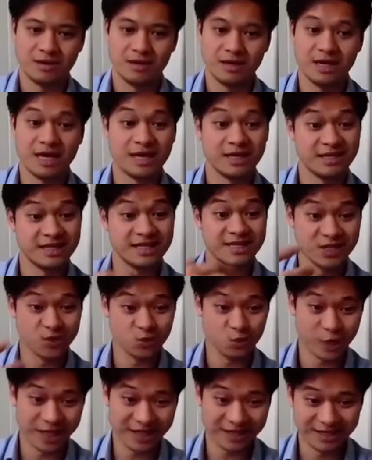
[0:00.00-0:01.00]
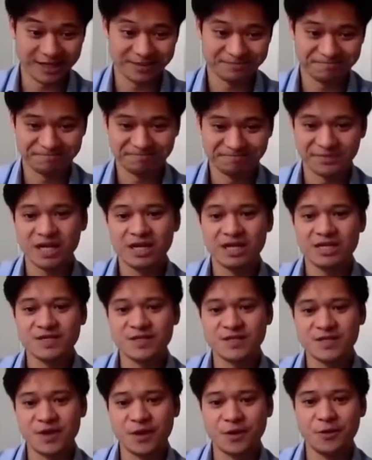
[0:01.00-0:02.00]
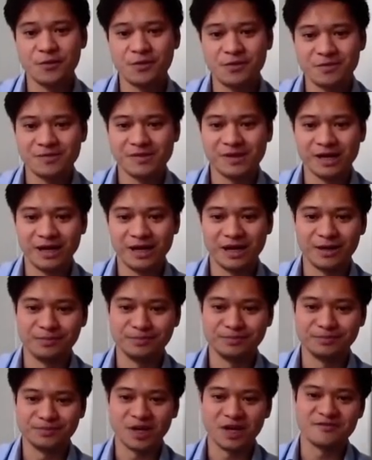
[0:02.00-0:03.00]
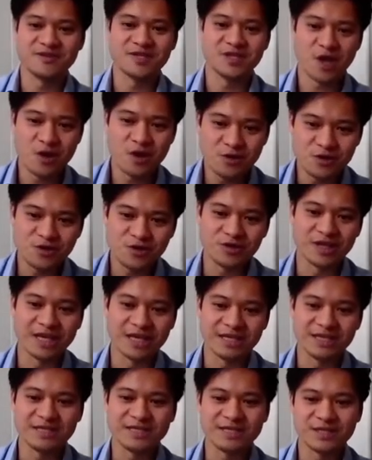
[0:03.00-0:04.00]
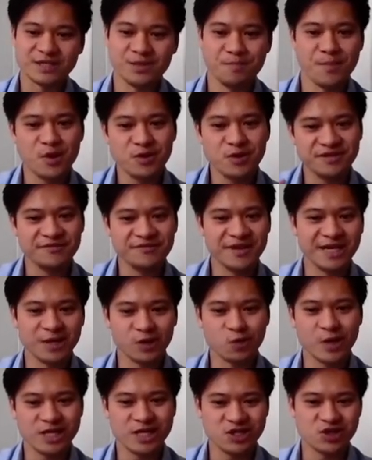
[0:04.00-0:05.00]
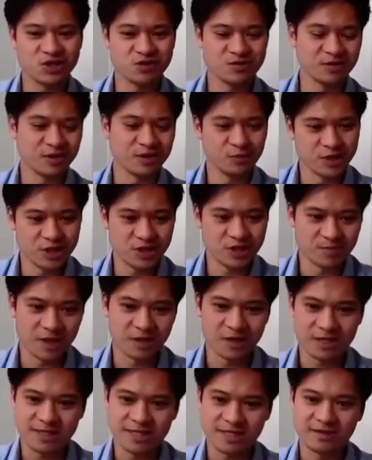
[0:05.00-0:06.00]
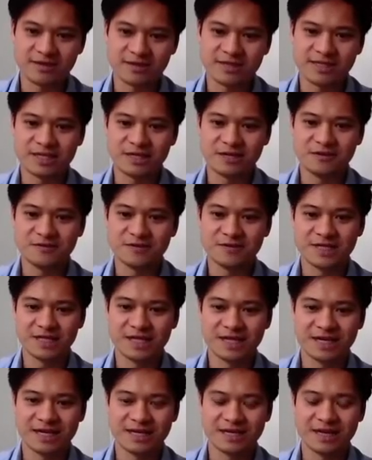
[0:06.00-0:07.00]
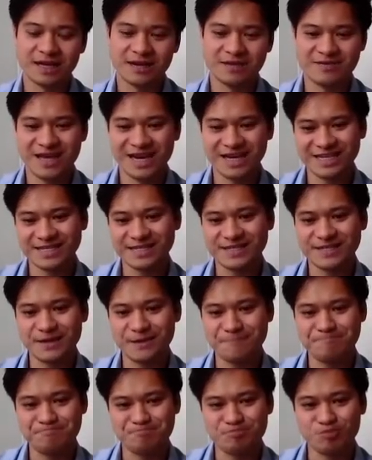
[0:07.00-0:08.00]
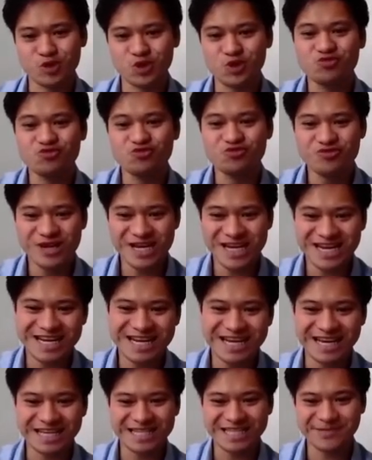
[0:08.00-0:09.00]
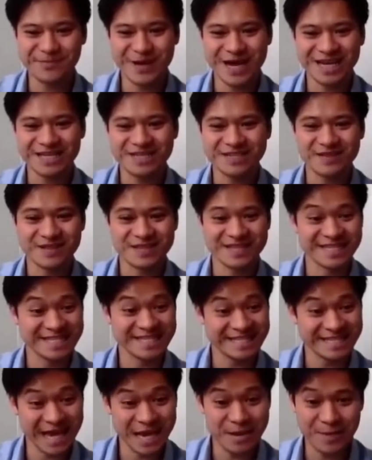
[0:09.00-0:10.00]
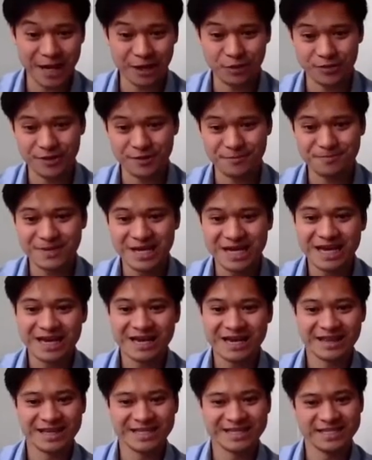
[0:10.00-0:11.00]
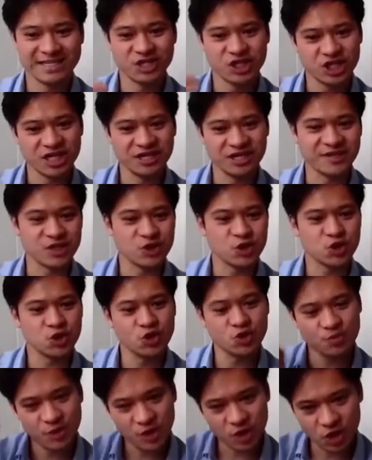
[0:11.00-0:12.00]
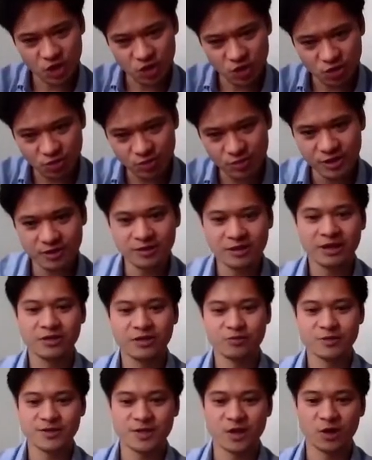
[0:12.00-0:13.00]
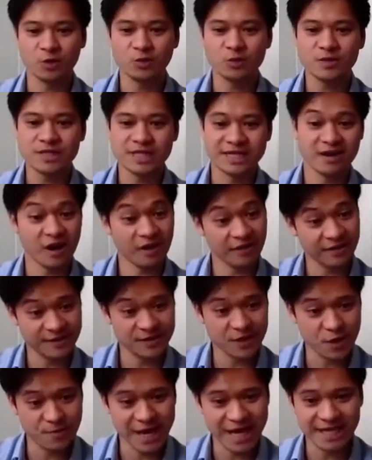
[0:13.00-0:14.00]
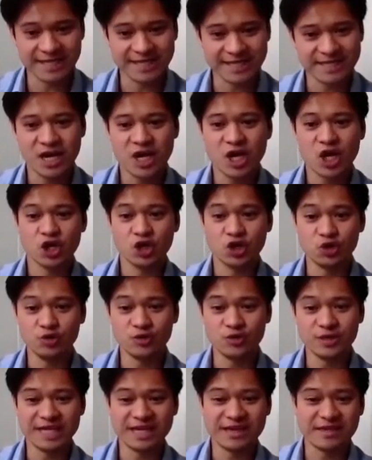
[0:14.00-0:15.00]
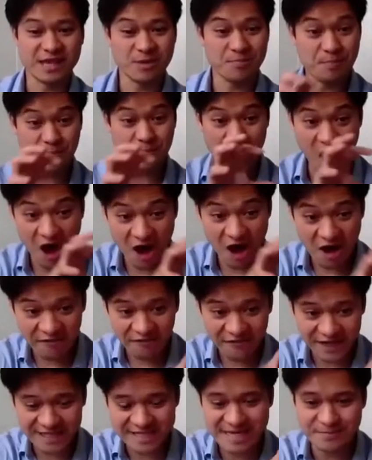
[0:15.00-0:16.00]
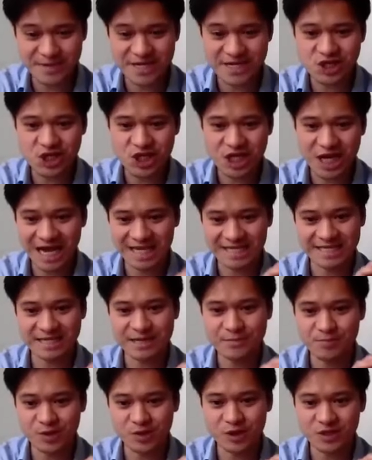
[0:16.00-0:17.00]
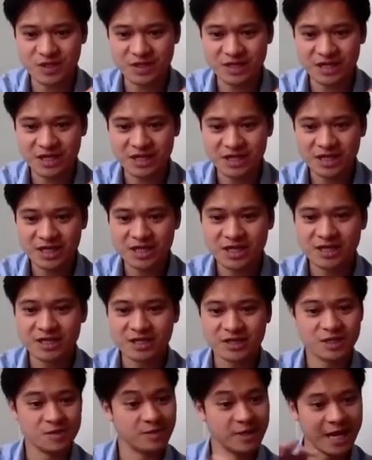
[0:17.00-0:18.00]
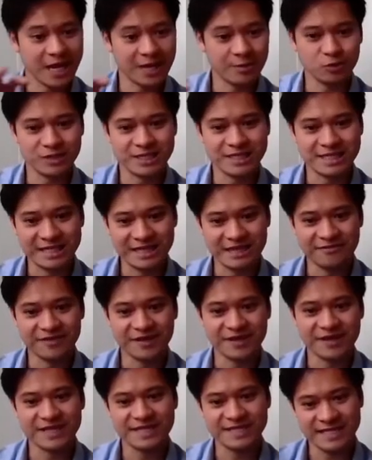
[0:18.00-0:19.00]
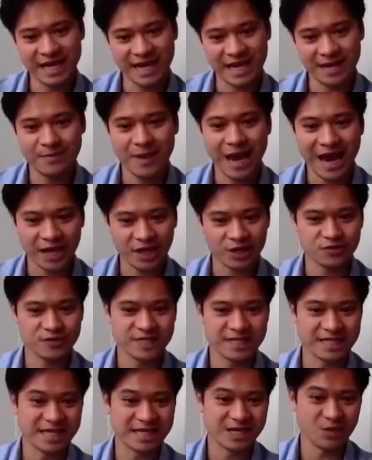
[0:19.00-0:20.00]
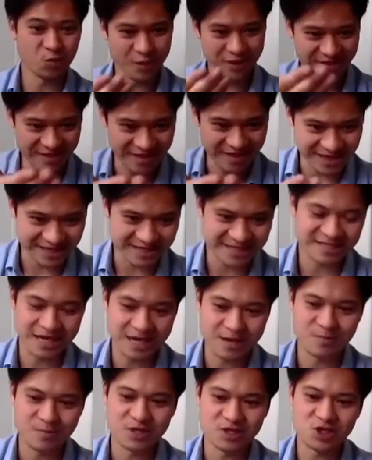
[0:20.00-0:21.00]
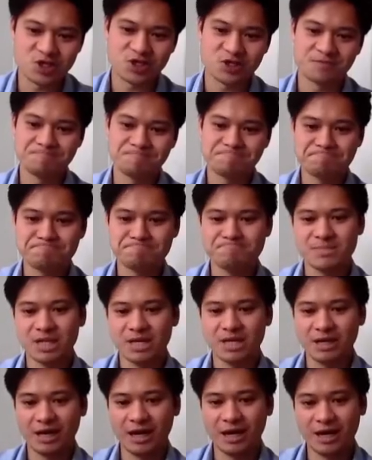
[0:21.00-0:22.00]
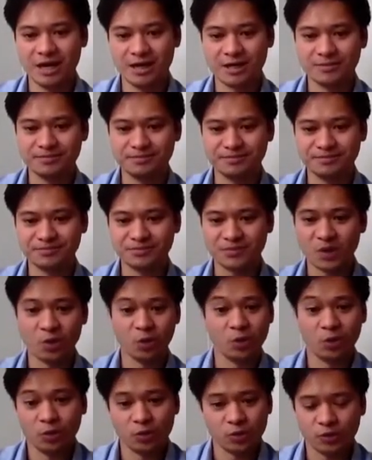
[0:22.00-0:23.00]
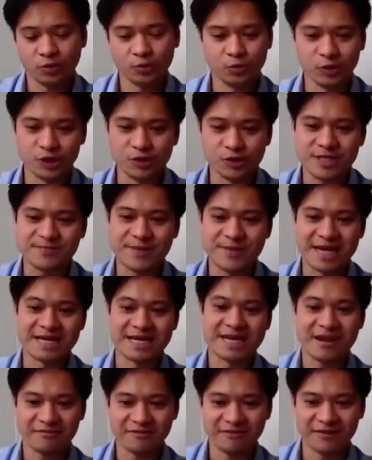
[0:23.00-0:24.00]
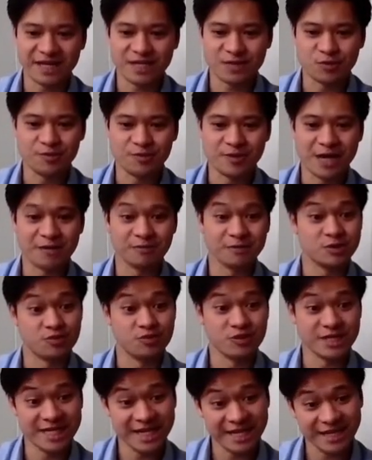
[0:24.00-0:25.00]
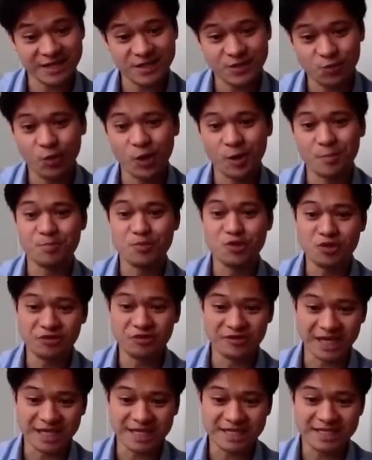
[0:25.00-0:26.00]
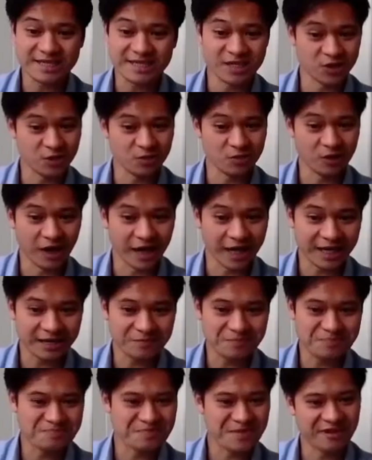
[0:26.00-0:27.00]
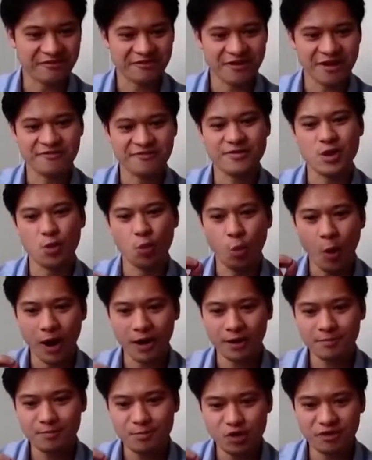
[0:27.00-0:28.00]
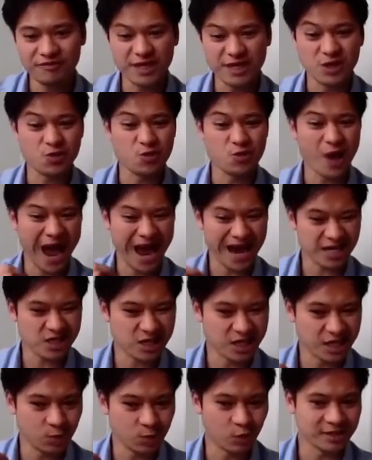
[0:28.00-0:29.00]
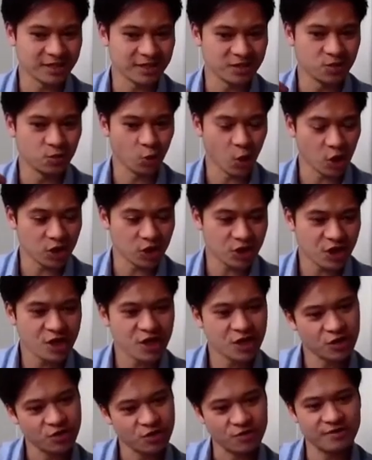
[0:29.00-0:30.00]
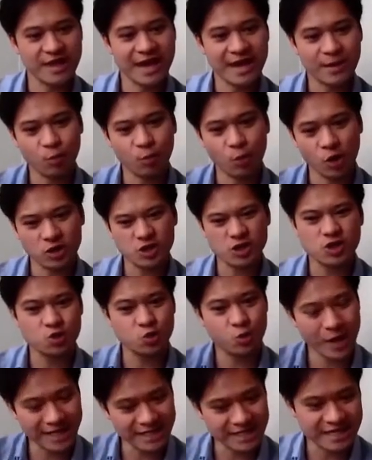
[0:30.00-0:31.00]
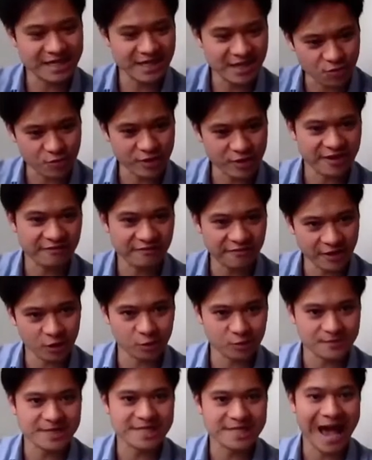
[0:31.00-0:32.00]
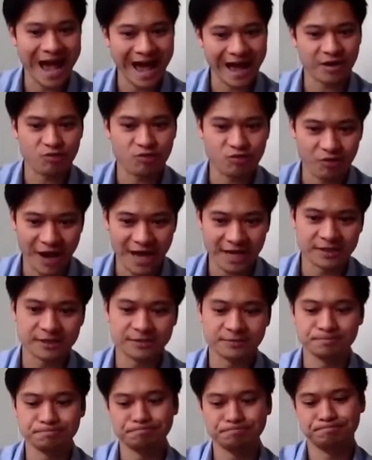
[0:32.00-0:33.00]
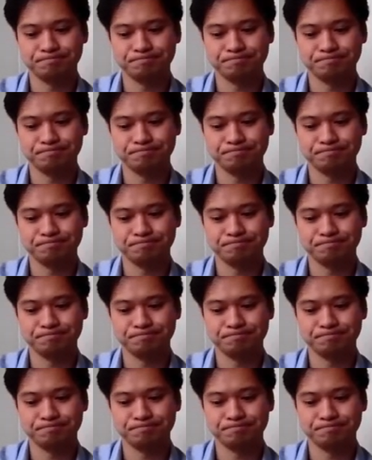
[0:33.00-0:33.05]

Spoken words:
And this is weekly. So I've shown you these to motivate a question that we should be asking ourselves. And that is, would you really expect the same algorithm that is achieving superhuman results in other domains using the perfect image as an input to be able to deliver the same accuracy with this image? Or would you expect Netflix would be able to predict what movies that you like? If for every 1 movie you actually wanted to watch, you then watch 23 films at random.